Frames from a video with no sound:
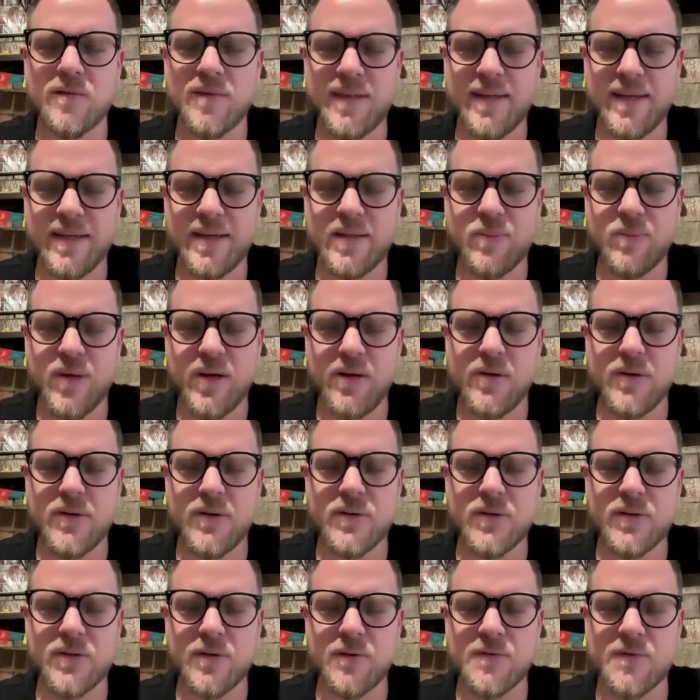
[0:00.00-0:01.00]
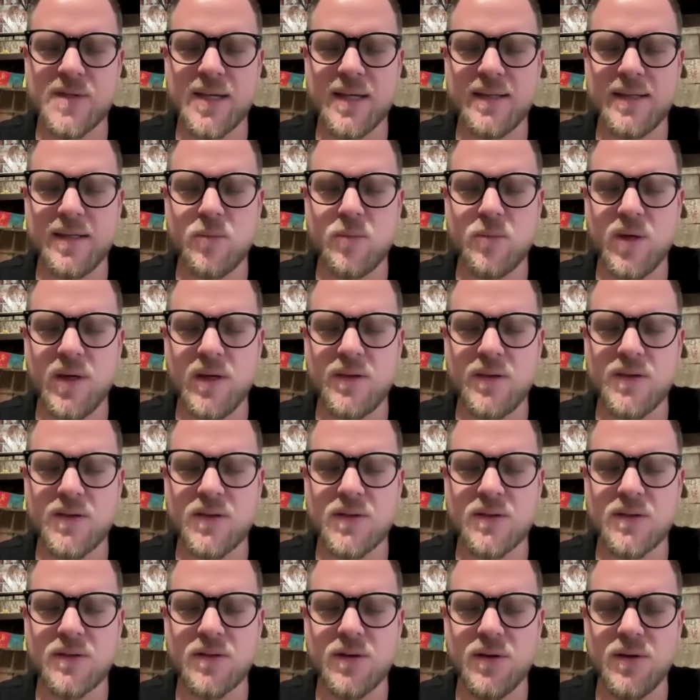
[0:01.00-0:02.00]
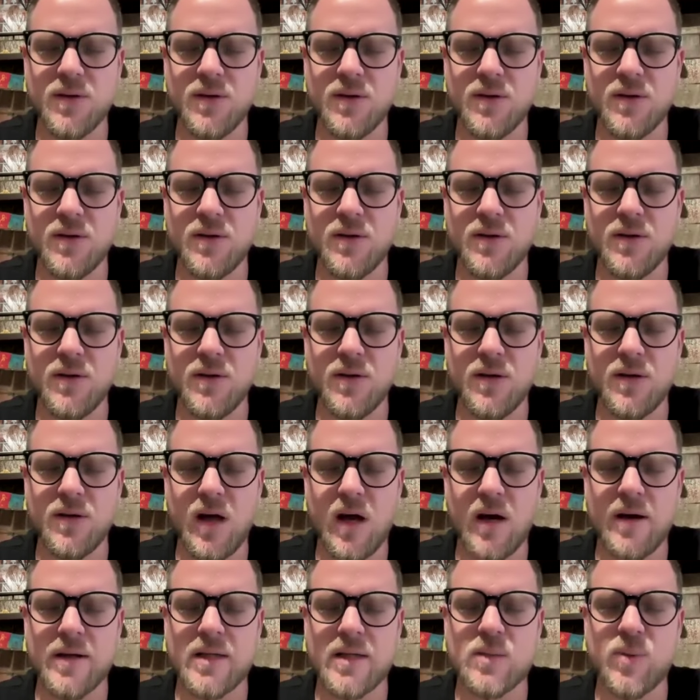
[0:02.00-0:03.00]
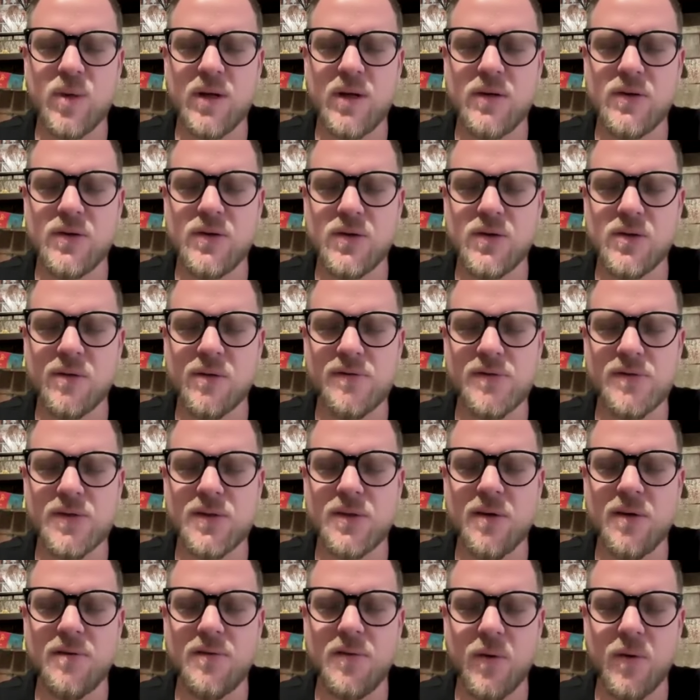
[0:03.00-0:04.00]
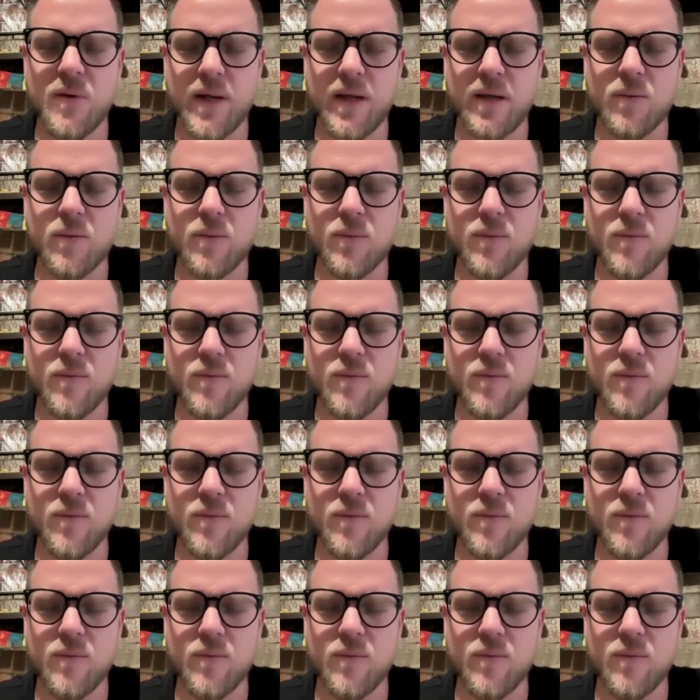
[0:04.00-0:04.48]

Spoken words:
of the experiences of sentient beings are experiences of suffering,